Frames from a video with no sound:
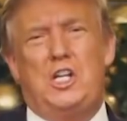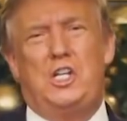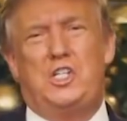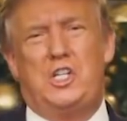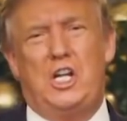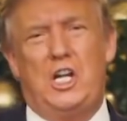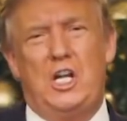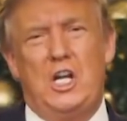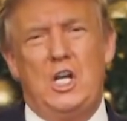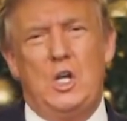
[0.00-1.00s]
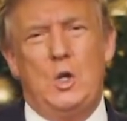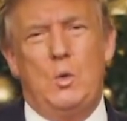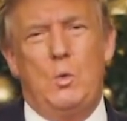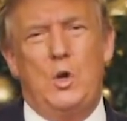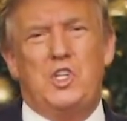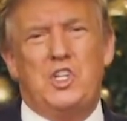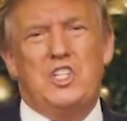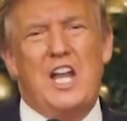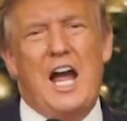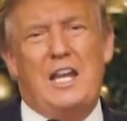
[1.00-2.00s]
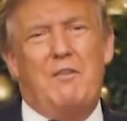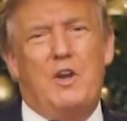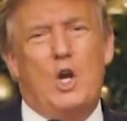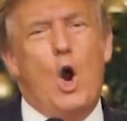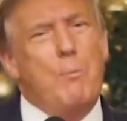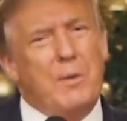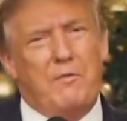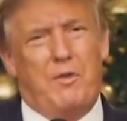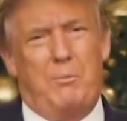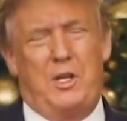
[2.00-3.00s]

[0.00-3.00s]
D.C., which is not even open for